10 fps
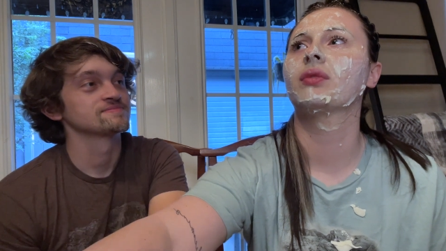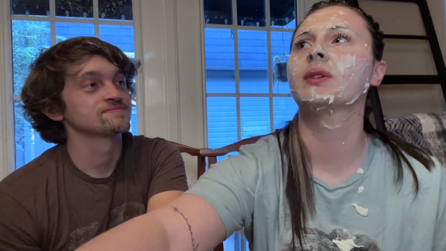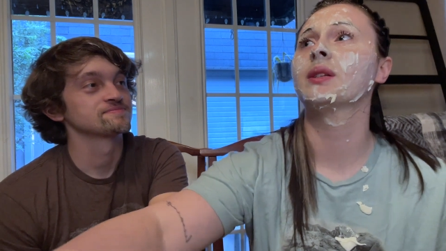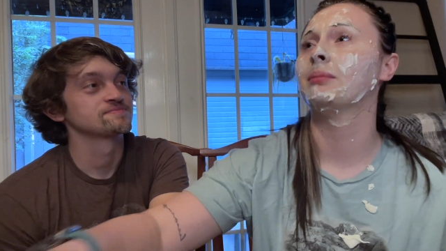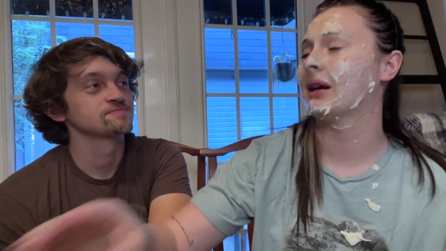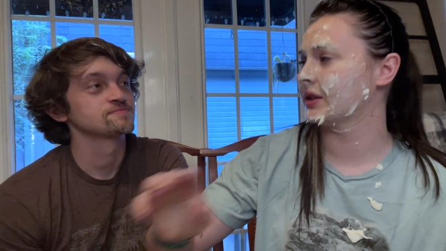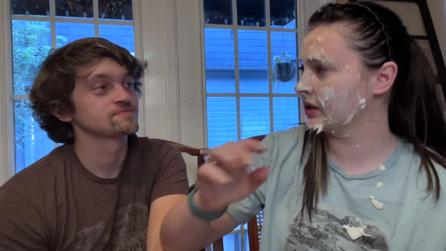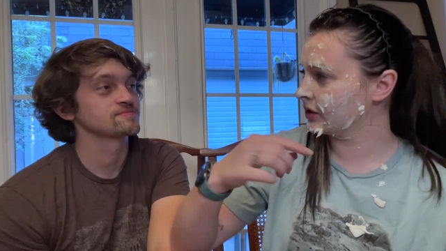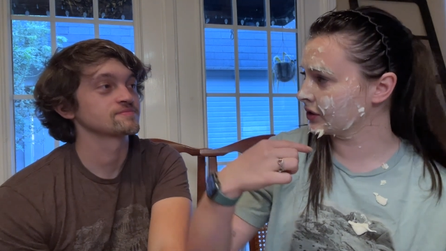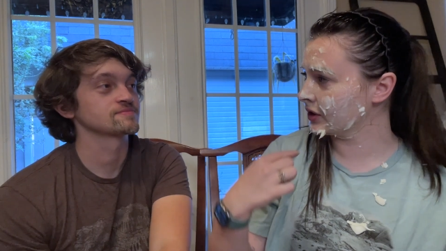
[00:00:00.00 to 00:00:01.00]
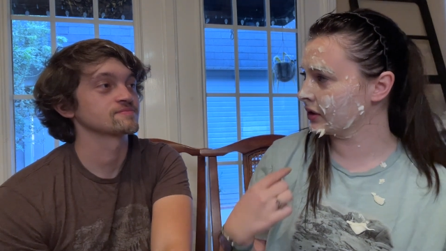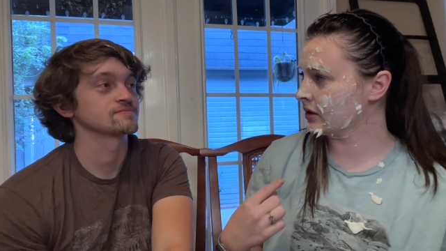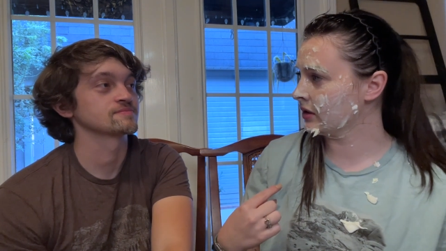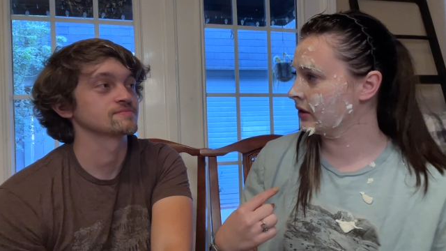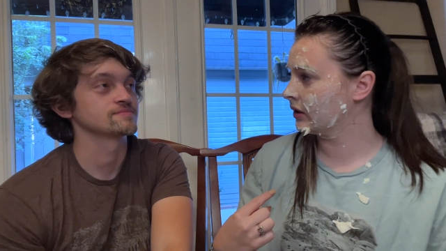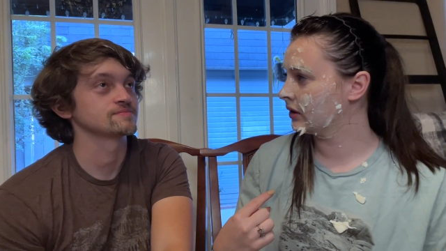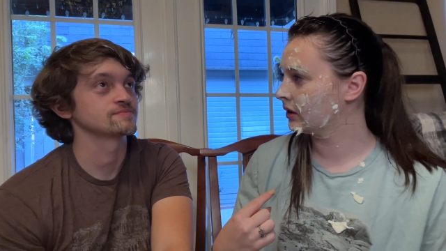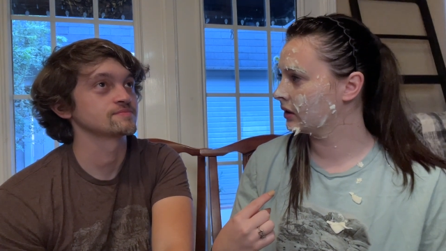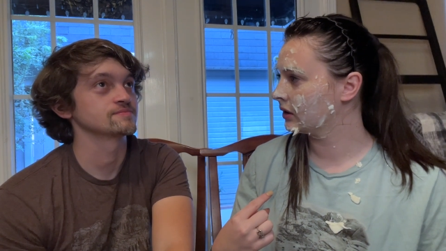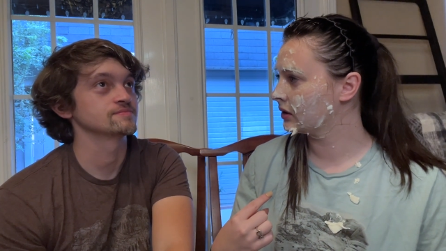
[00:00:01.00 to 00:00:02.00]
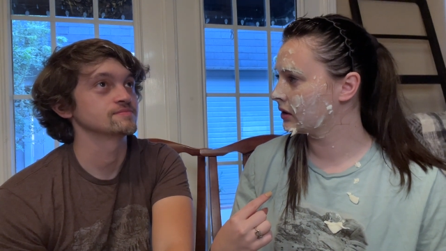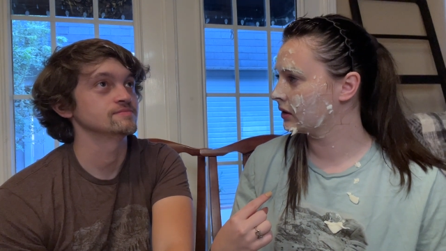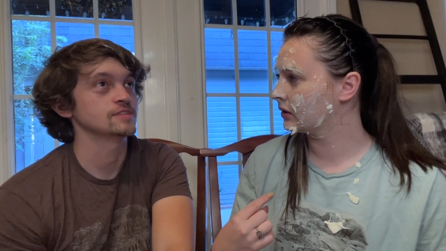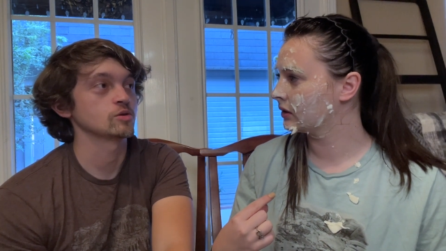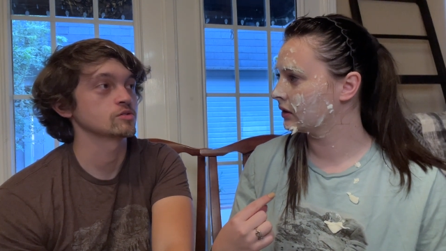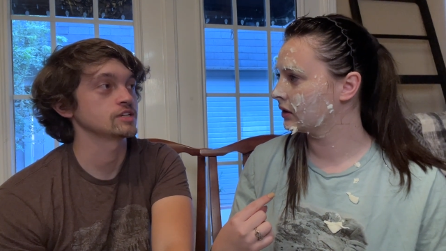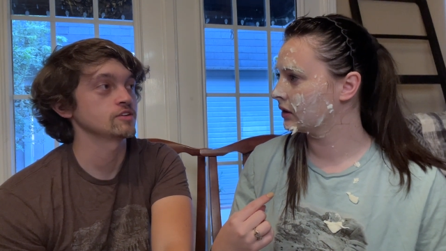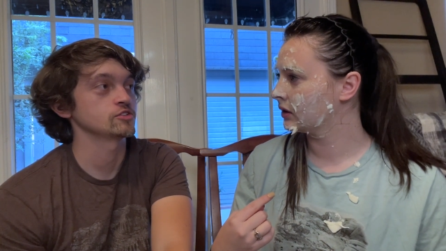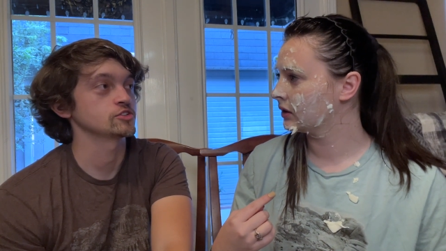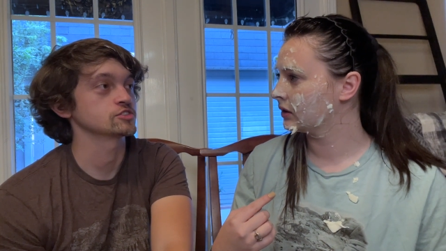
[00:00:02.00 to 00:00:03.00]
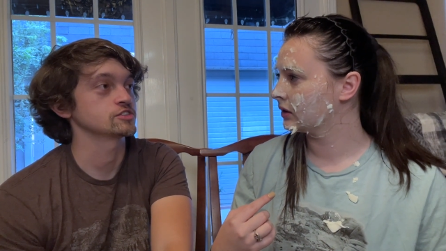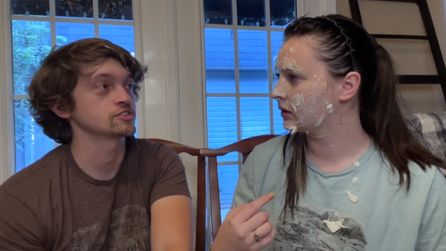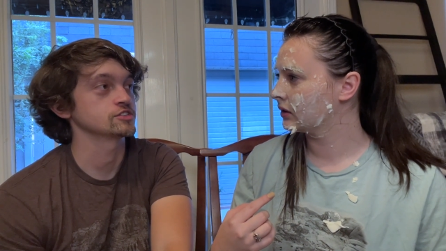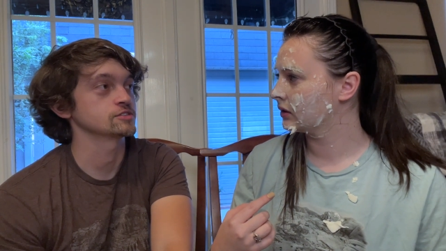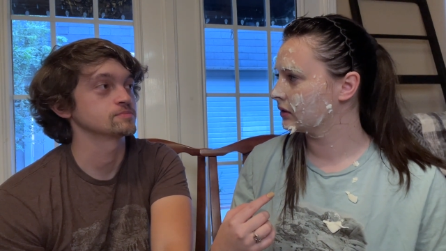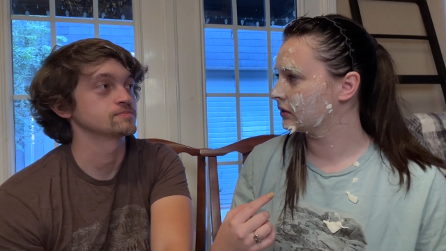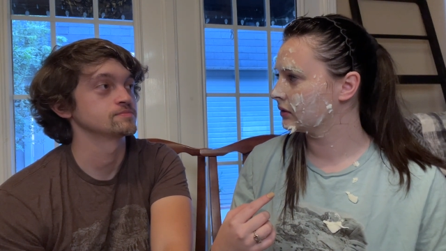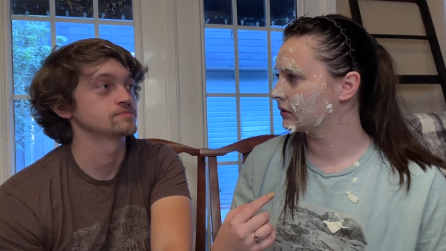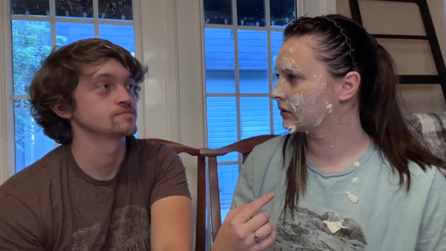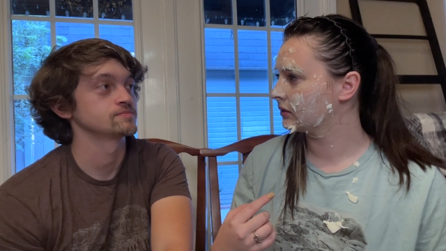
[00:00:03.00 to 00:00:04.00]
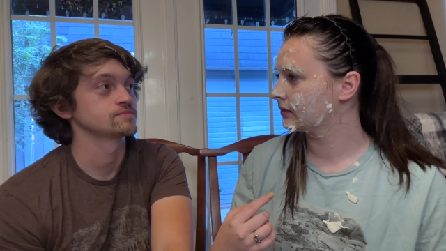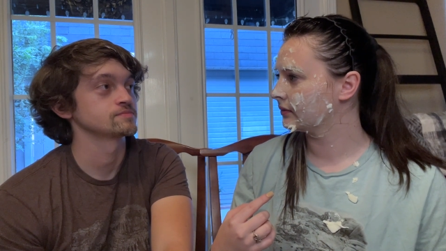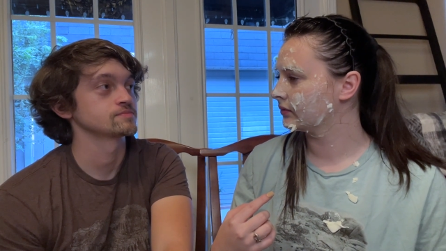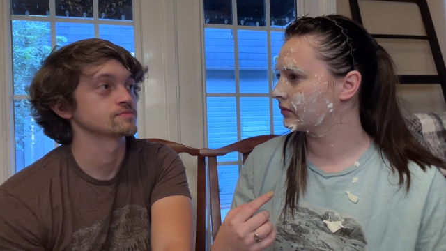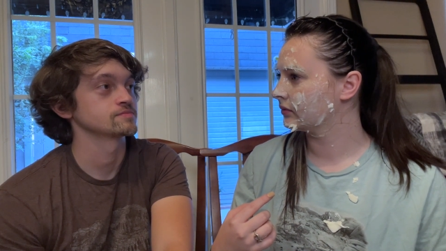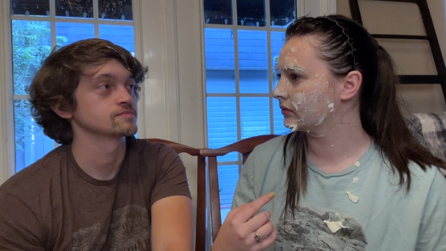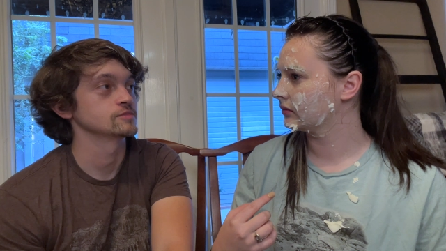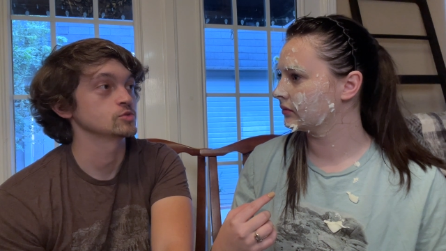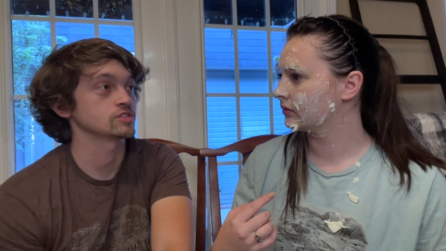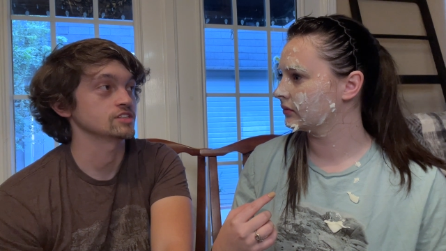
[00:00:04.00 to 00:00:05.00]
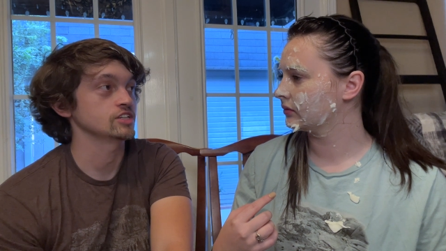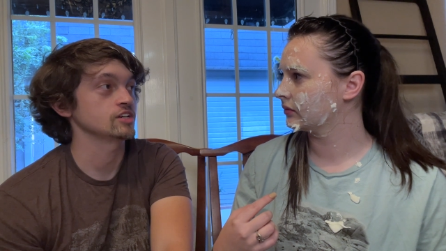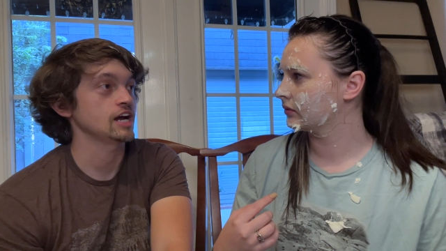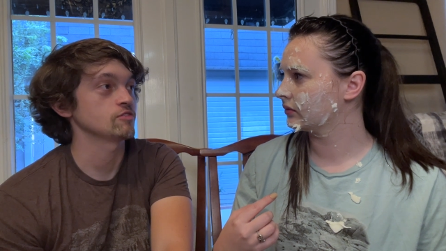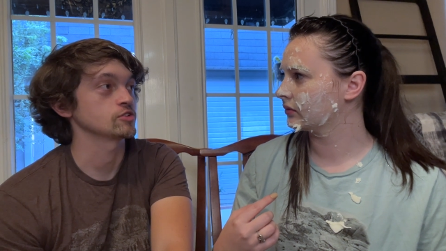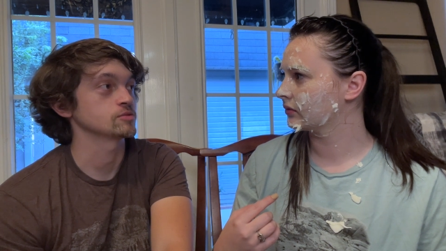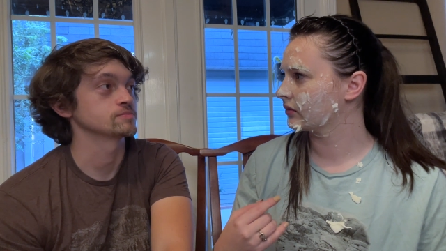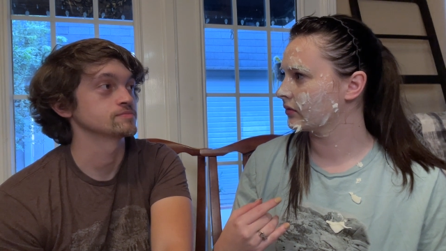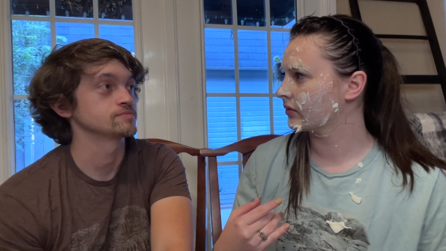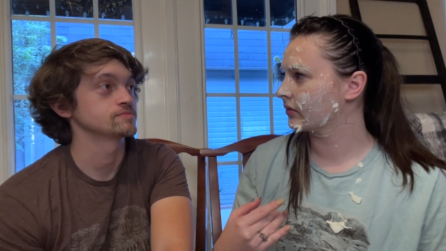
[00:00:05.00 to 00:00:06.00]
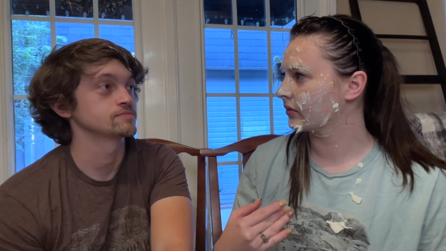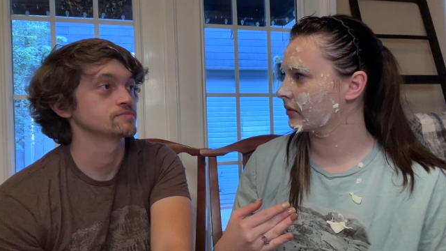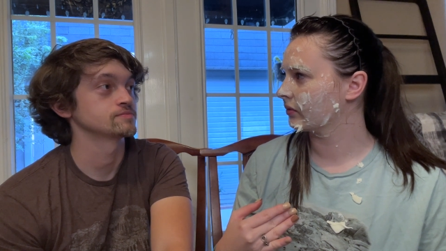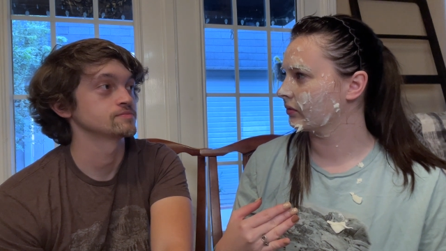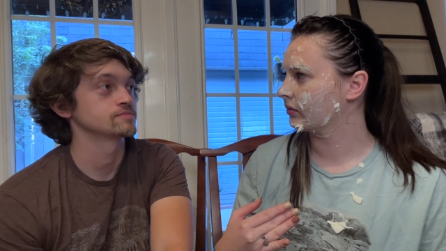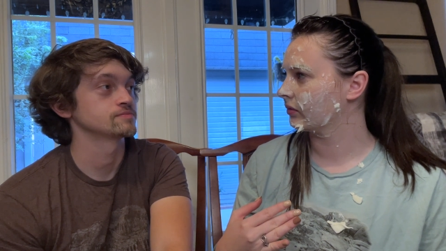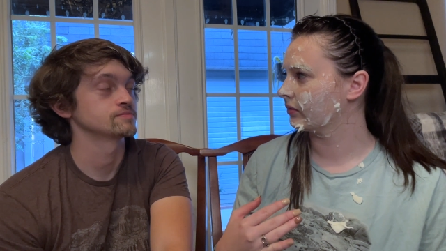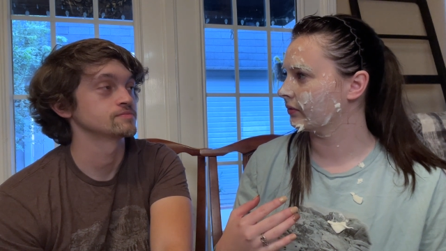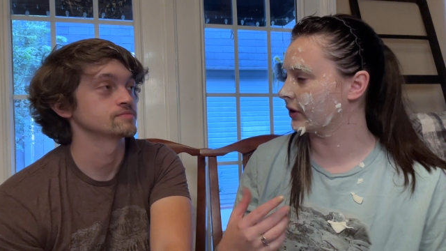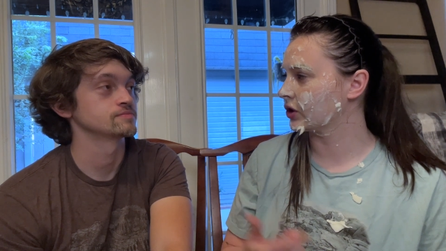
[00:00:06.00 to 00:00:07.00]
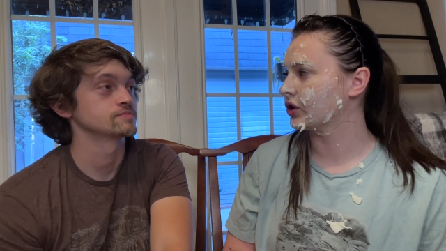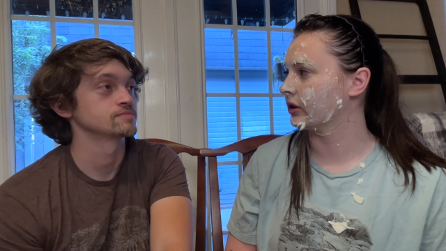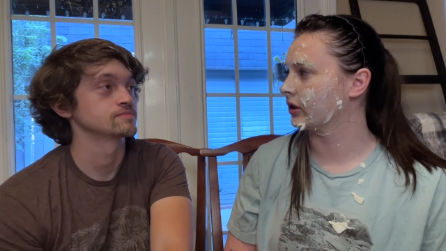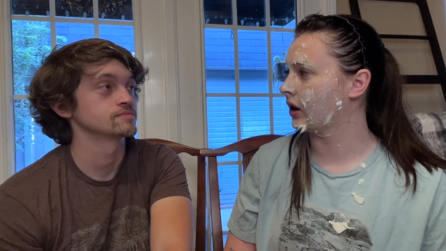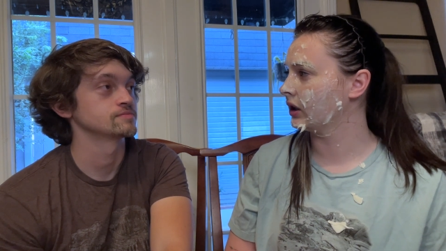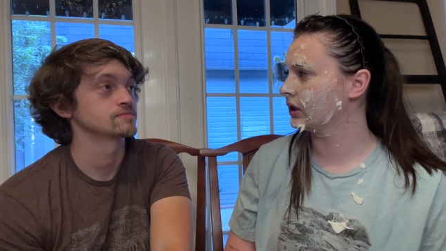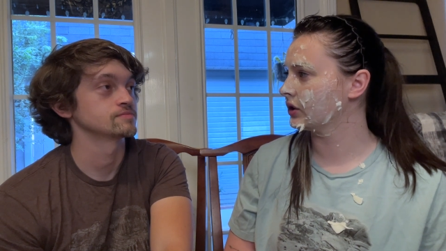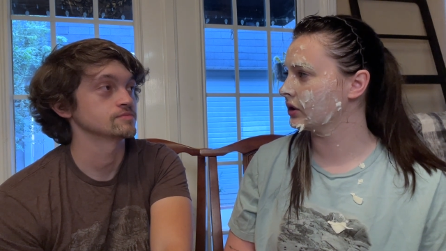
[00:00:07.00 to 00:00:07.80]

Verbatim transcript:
Speaker 1: Was it my senior year?
Speaker 2: No, it was after your senior year. It was the year after.
Speaker 1: First year in college?